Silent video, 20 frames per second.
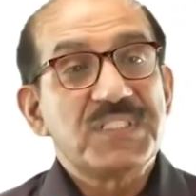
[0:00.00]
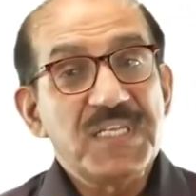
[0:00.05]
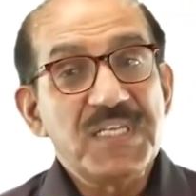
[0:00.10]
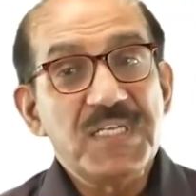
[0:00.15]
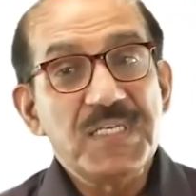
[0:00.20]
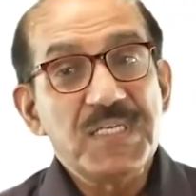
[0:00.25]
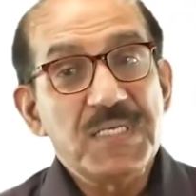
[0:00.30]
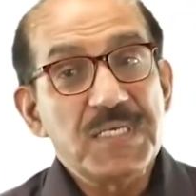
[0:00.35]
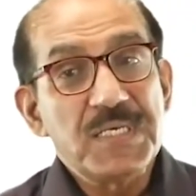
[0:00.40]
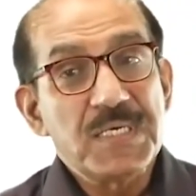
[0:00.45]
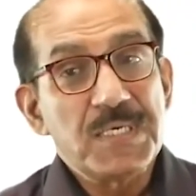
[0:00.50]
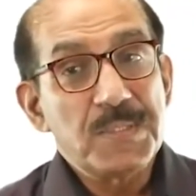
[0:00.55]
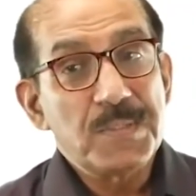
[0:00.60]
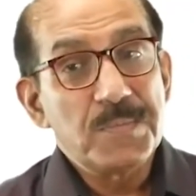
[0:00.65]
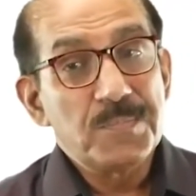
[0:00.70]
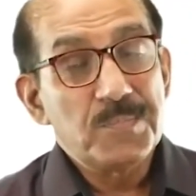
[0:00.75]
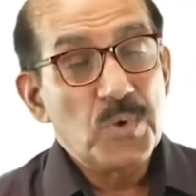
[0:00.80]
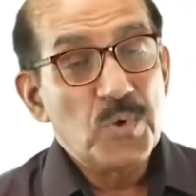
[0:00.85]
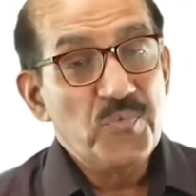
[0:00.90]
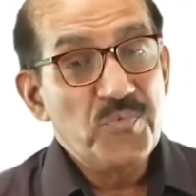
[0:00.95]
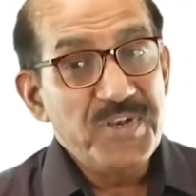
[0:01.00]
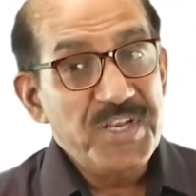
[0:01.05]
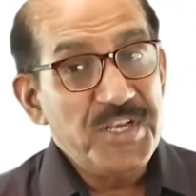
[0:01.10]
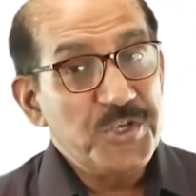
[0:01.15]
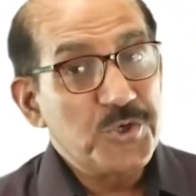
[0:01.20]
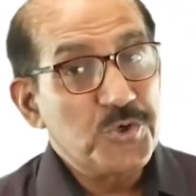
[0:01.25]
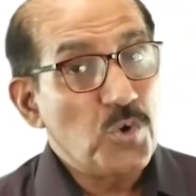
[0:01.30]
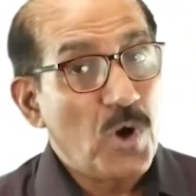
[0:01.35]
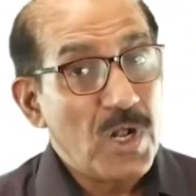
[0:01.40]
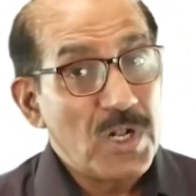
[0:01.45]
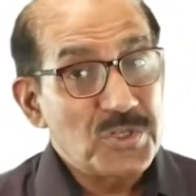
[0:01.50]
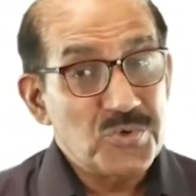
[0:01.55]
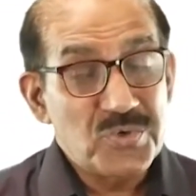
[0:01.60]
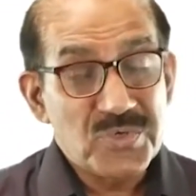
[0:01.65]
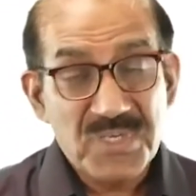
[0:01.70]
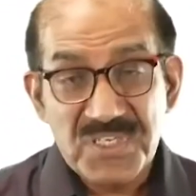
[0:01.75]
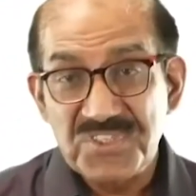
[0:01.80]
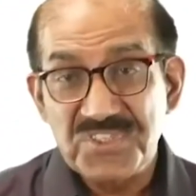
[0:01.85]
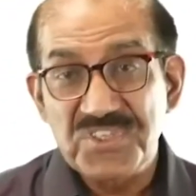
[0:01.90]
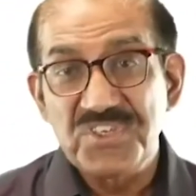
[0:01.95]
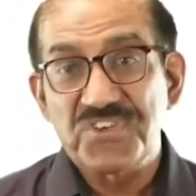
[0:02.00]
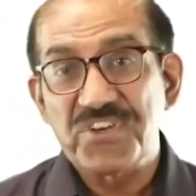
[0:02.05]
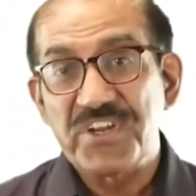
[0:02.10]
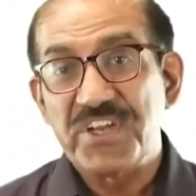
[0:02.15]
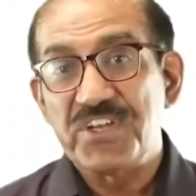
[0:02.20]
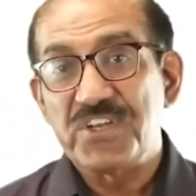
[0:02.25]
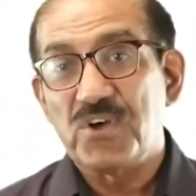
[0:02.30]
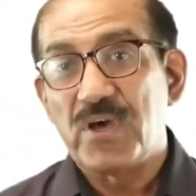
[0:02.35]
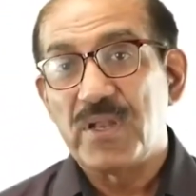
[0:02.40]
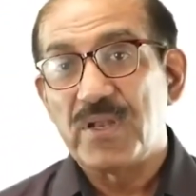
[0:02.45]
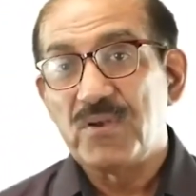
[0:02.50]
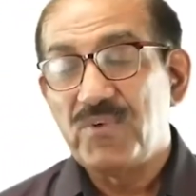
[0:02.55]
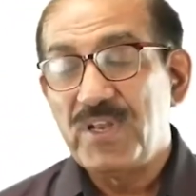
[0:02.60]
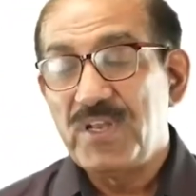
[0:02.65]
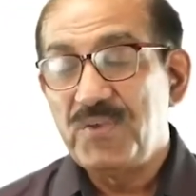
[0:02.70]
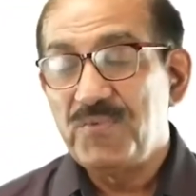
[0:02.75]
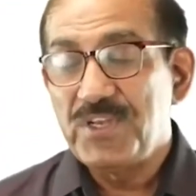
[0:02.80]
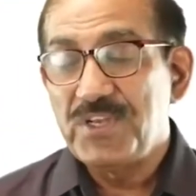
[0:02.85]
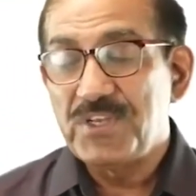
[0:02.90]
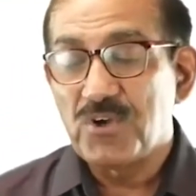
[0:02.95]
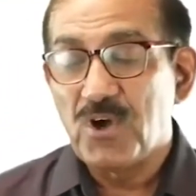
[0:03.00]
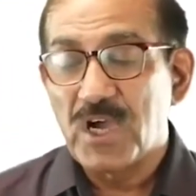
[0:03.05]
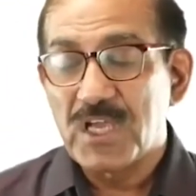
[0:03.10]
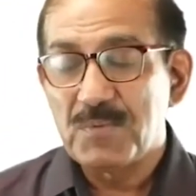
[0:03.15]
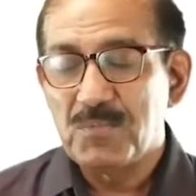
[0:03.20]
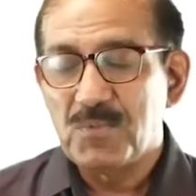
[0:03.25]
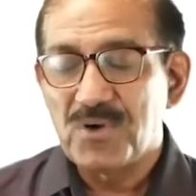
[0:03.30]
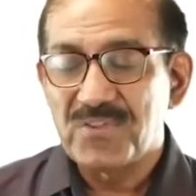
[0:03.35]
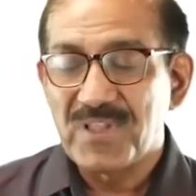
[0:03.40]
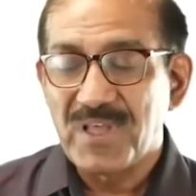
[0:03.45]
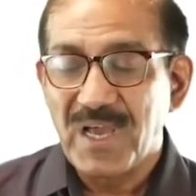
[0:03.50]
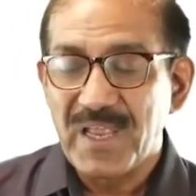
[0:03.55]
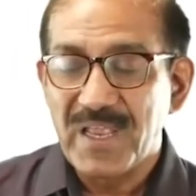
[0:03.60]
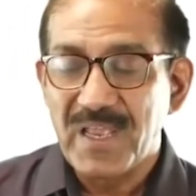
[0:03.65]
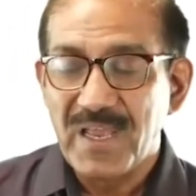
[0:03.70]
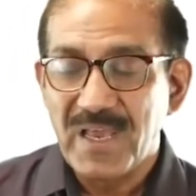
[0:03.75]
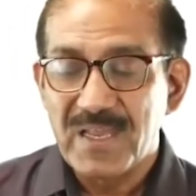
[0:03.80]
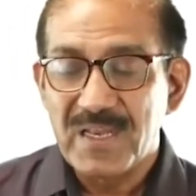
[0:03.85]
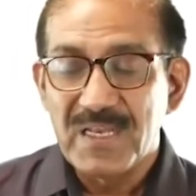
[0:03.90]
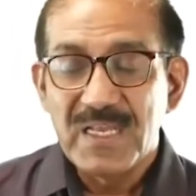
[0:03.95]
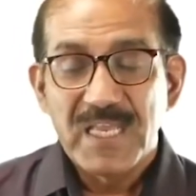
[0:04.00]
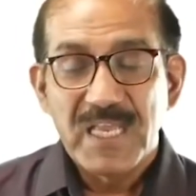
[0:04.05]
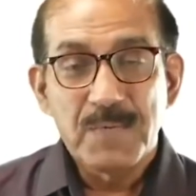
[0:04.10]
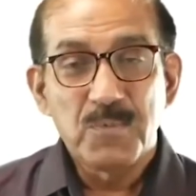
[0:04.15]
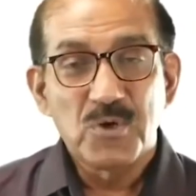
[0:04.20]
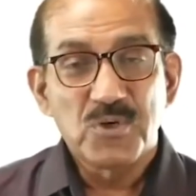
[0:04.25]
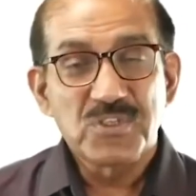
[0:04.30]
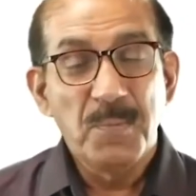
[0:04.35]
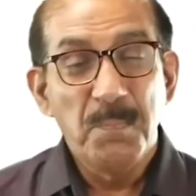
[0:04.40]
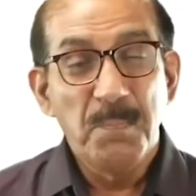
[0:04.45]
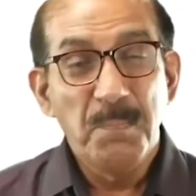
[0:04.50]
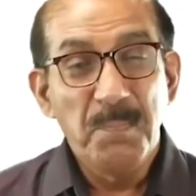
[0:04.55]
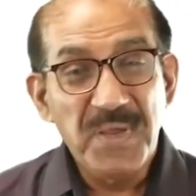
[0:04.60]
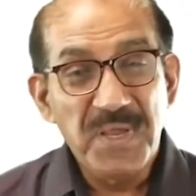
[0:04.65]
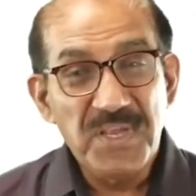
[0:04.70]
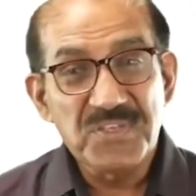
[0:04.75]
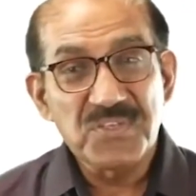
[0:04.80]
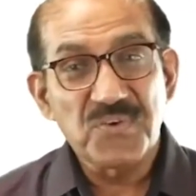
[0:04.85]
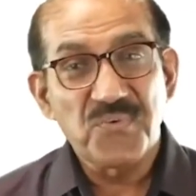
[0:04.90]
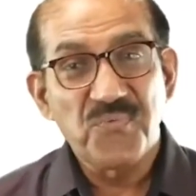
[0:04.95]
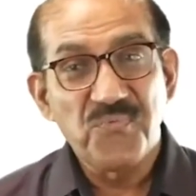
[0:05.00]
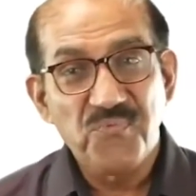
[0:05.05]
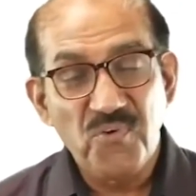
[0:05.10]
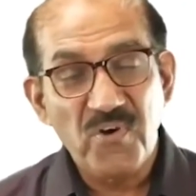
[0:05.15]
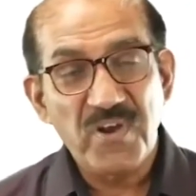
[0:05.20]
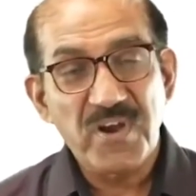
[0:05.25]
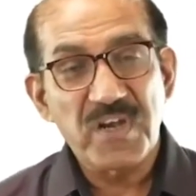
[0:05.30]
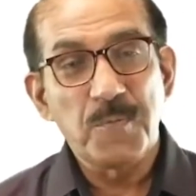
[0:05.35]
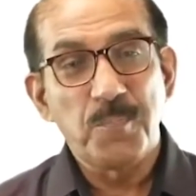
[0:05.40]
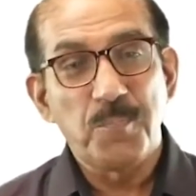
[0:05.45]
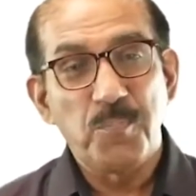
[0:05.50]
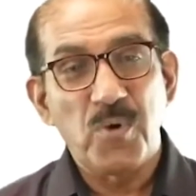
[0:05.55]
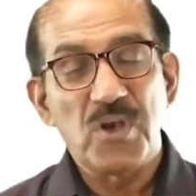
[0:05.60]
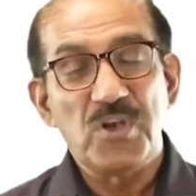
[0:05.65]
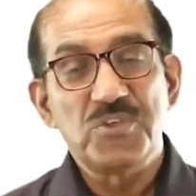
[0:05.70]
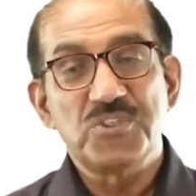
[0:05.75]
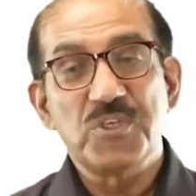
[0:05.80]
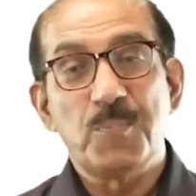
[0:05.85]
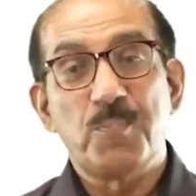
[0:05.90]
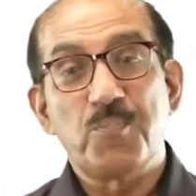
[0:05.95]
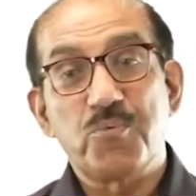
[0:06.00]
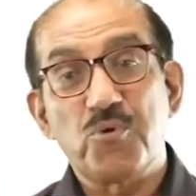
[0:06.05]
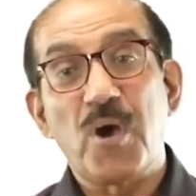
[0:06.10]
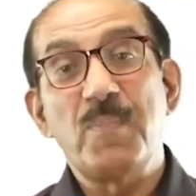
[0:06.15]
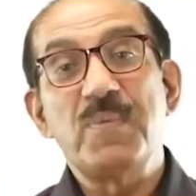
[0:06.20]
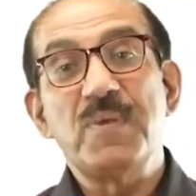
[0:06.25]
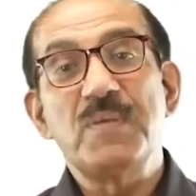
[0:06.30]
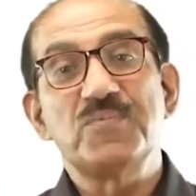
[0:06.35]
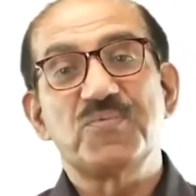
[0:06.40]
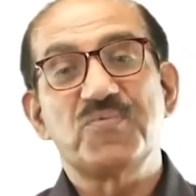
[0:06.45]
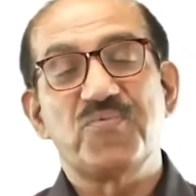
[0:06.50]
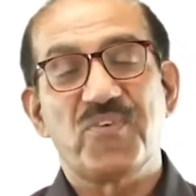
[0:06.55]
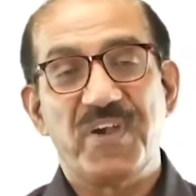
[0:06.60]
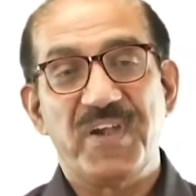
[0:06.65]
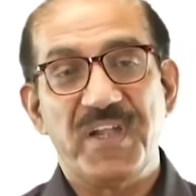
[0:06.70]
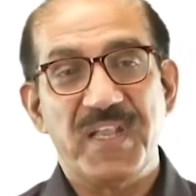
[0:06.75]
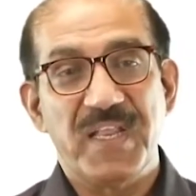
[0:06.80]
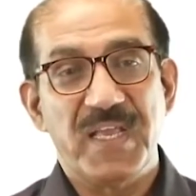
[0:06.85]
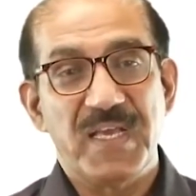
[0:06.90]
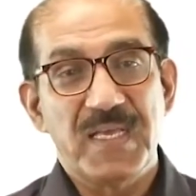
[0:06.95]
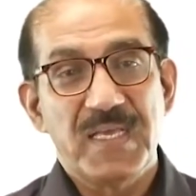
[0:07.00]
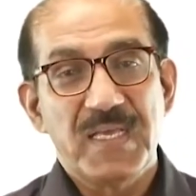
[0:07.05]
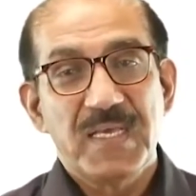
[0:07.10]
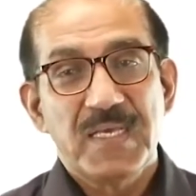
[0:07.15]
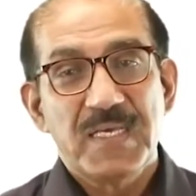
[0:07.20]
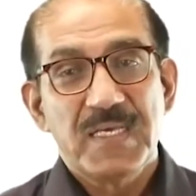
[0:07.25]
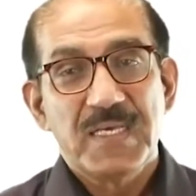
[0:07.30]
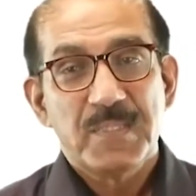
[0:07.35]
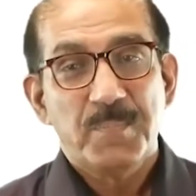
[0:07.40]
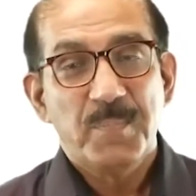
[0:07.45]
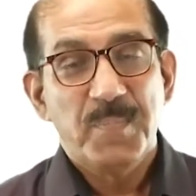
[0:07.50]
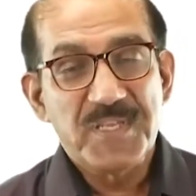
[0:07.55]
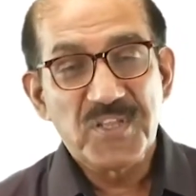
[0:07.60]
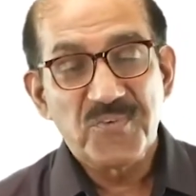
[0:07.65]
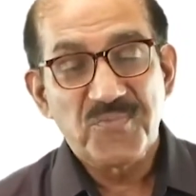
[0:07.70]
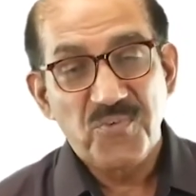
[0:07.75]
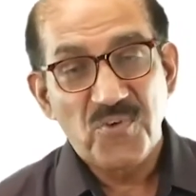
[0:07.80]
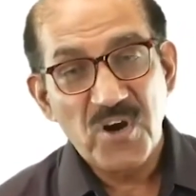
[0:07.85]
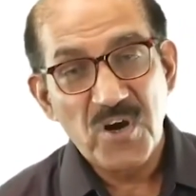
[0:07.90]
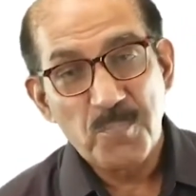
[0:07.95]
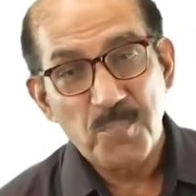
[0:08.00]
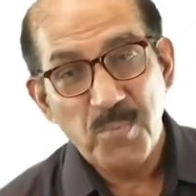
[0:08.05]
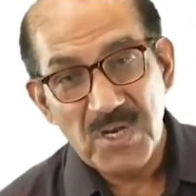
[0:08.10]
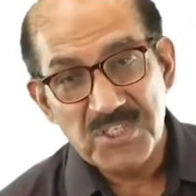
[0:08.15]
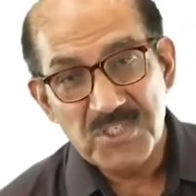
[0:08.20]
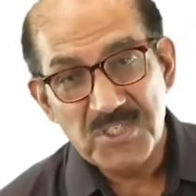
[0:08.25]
Then we need to also concentrate on, when we talk about the IR, about the major foreign policy problems for India. Major foreign